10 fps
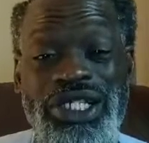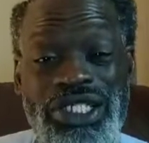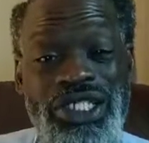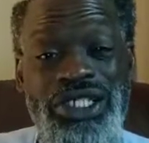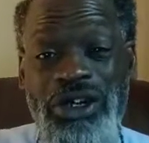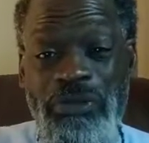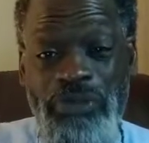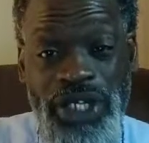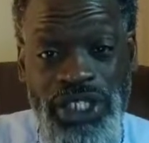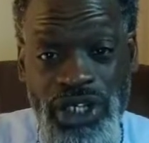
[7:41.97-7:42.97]
I should have took a
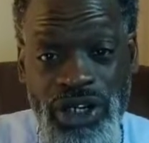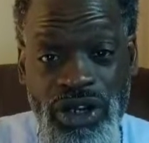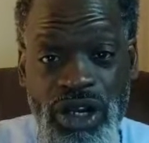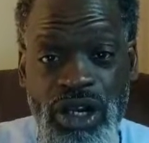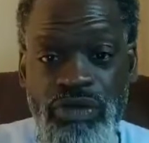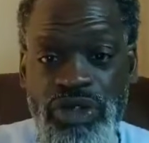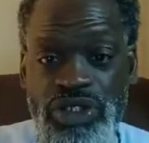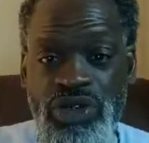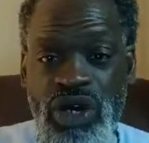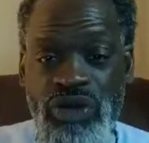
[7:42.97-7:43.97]
picture, but
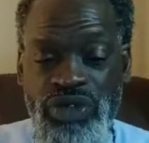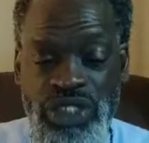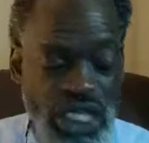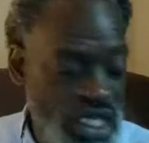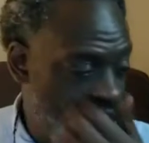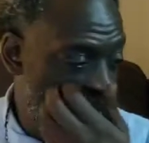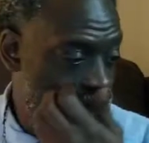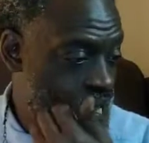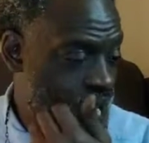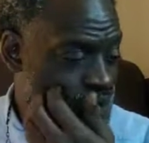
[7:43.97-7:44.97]

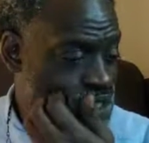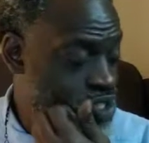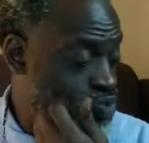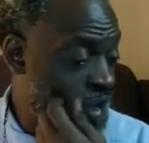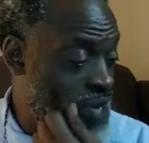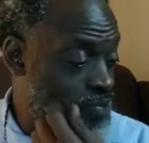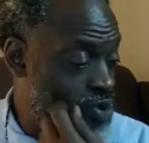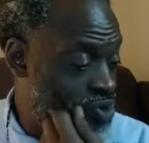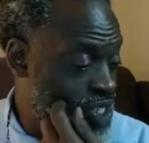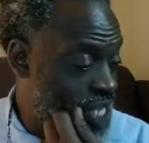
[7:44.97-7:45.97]
I was in writing
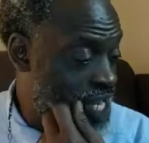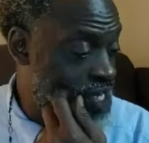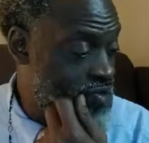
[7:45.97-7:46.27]
mode because I